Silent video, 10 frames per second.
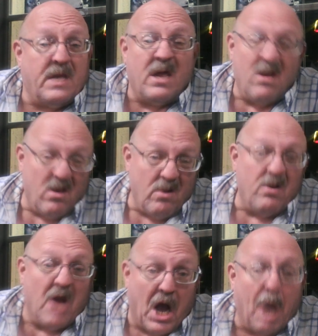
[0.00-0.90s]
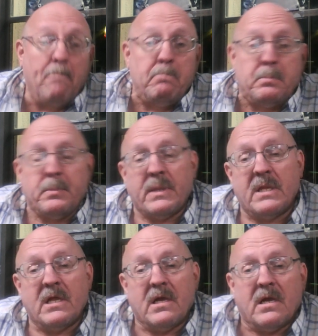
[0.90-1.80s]
800, yeah.
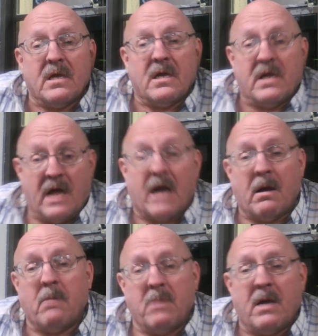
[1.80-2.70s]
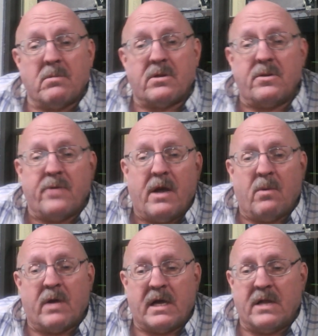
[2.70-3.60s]
And I, will be able to do that
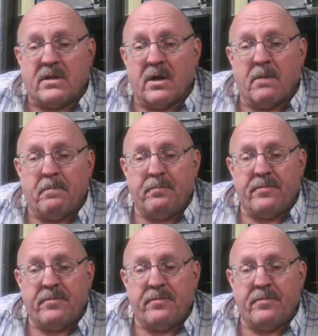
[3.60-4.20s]
when I get there.